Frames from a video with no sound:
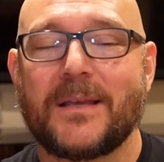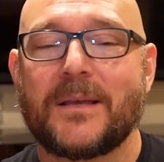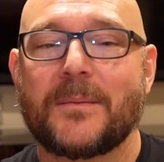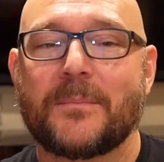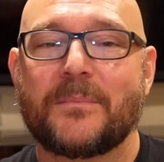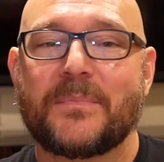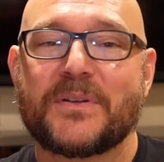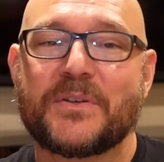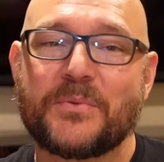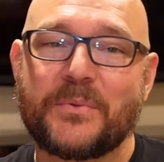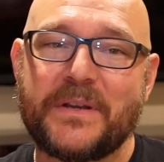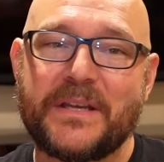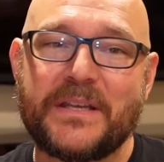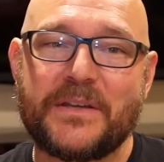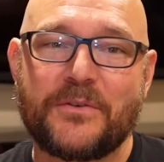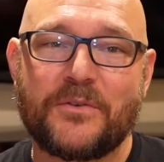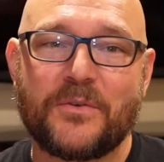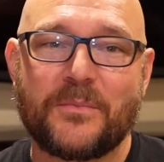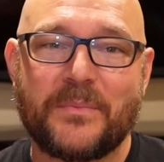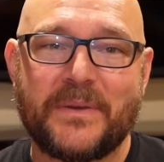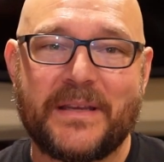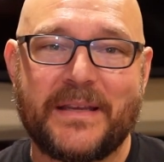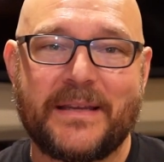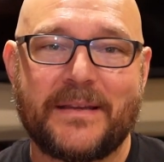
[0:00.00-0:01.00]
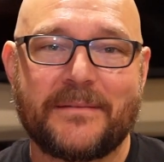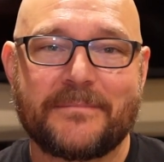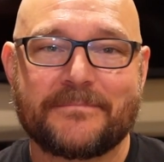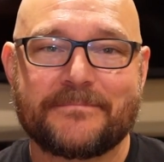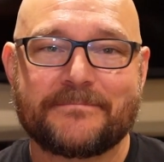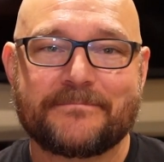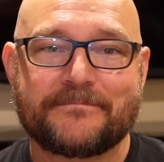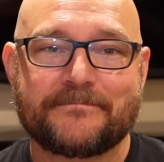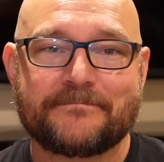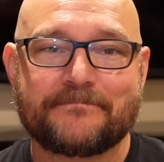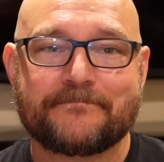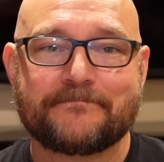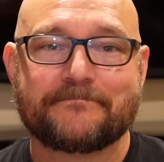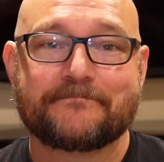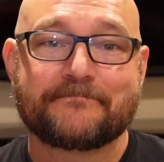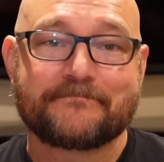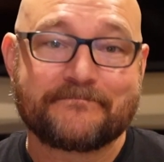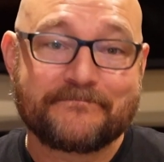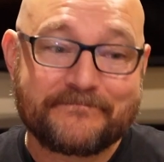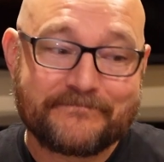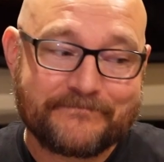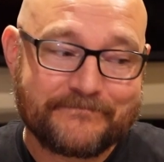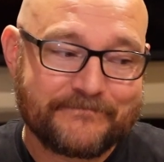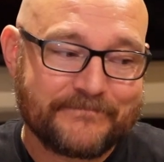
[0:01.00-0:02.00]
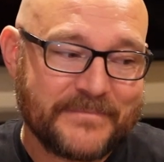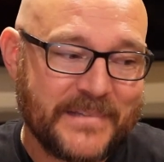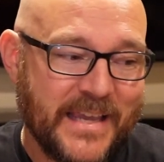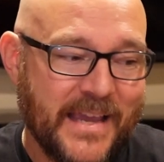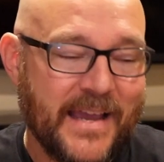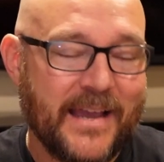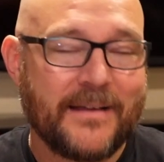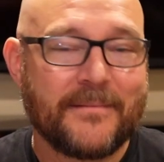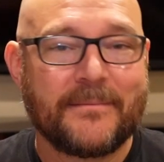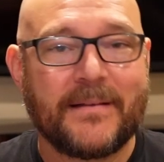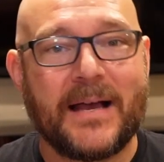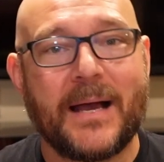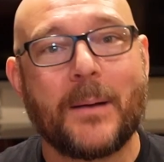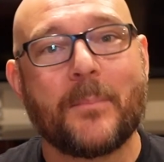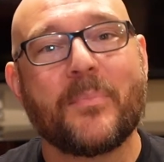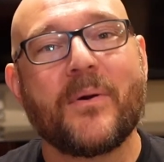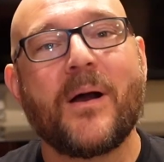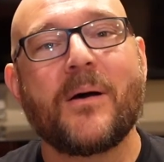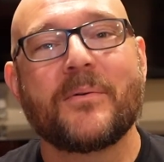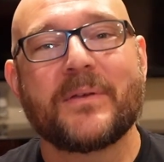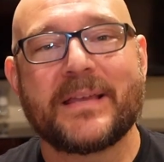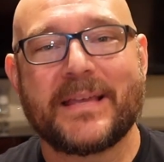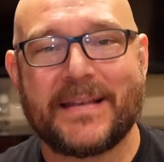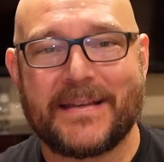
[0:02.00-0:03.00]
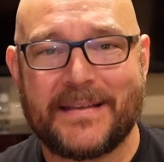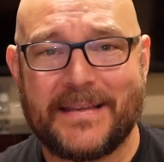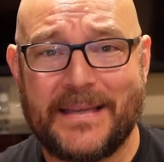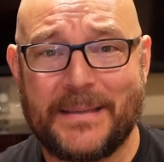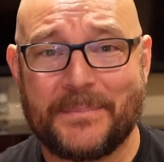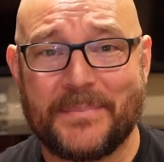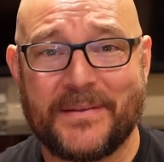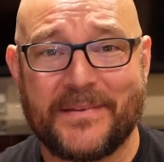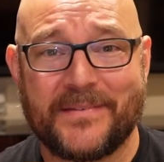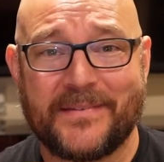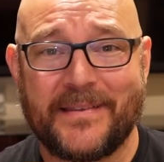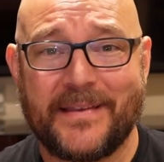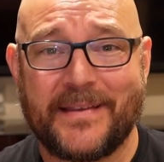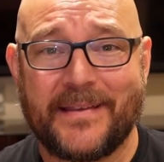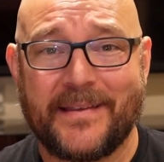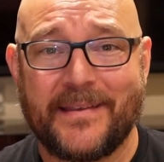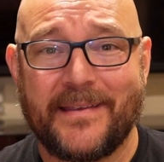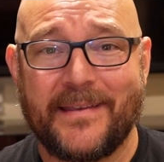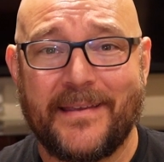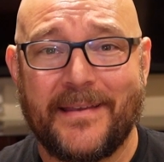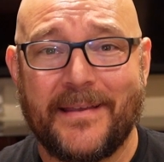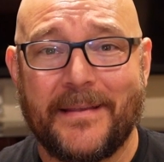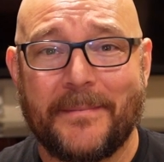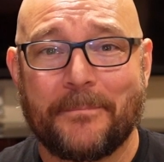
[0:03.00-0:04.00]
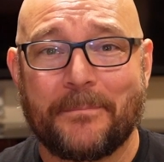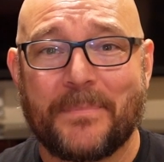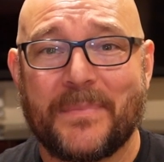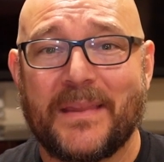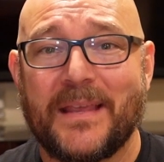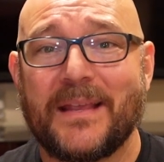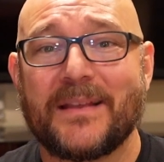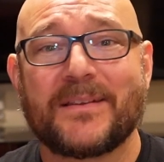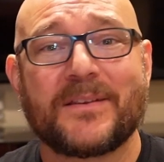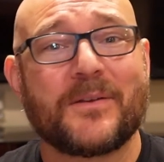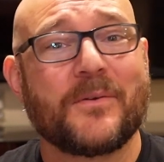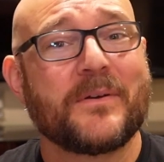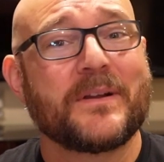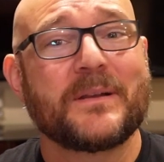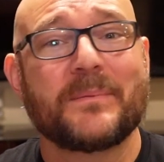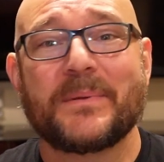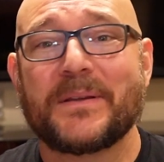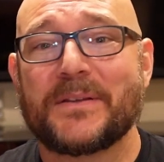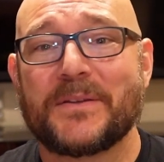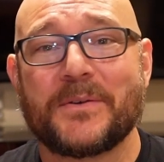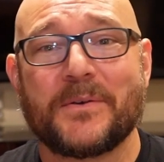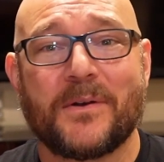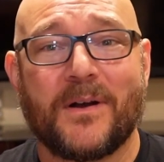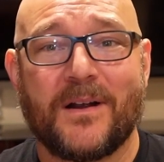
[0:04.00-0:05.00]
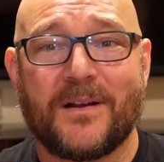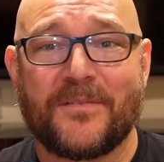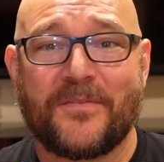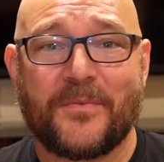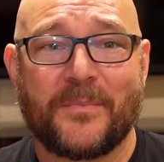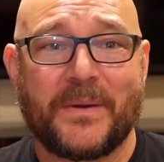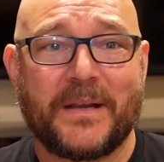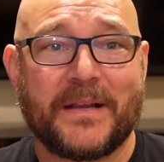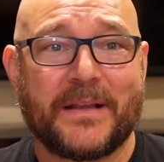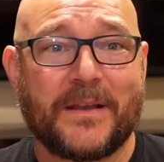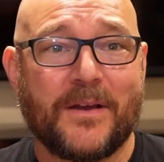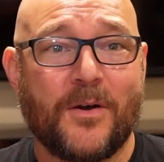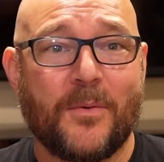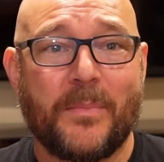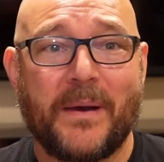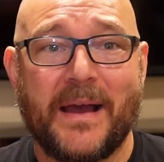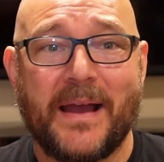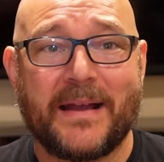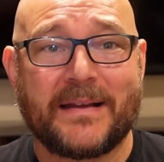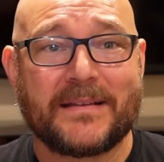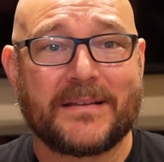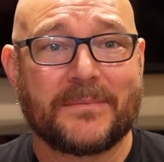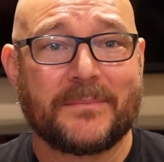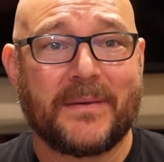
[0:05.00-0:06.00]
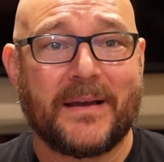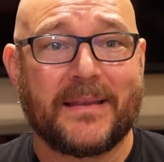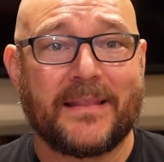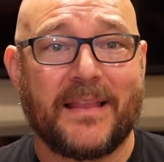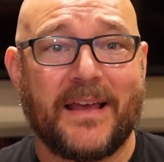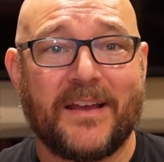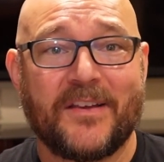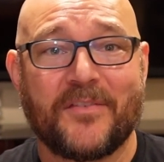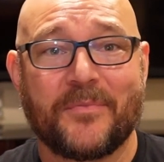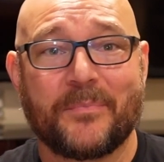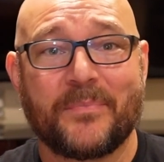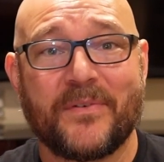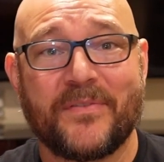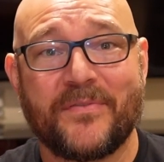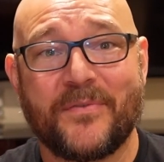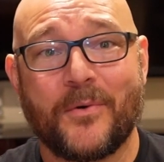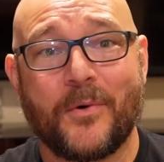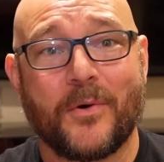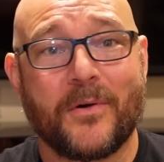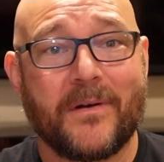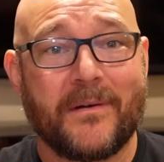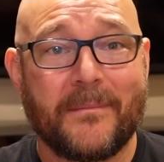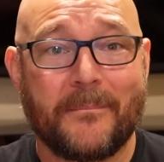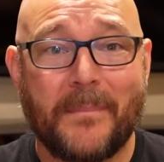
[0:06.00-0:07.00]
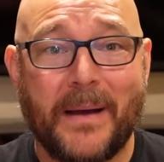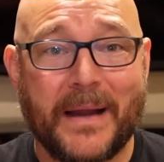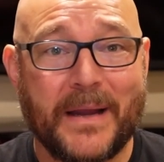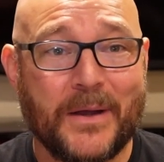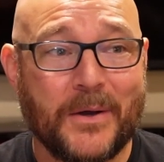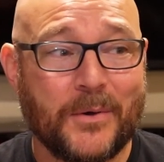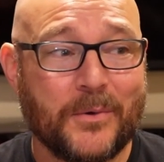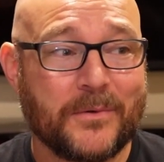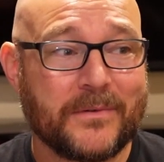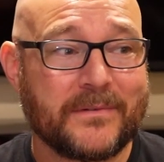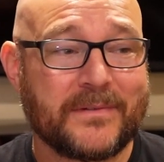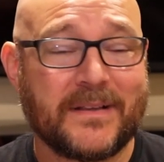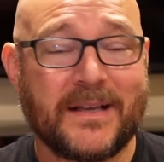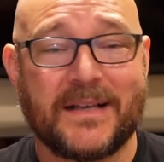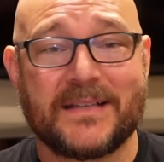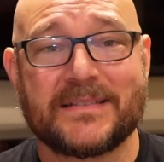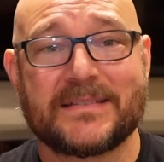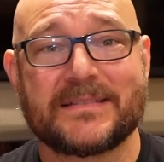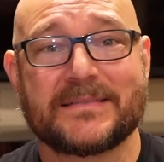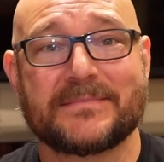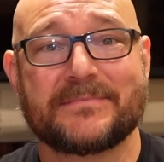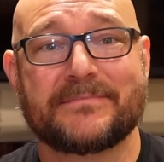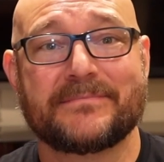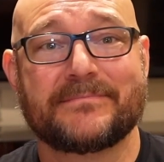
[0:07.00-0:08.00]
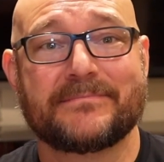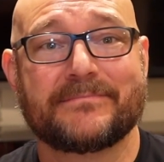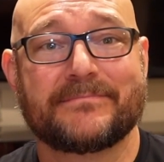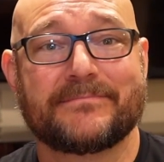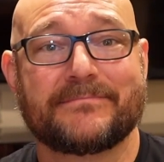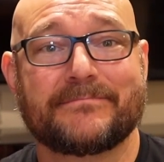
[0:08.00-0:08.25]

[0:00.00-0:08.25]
Between you and me, yeah, I'm probably going to keep this thing. It's going to be too hard for me to go back to my life before my own custom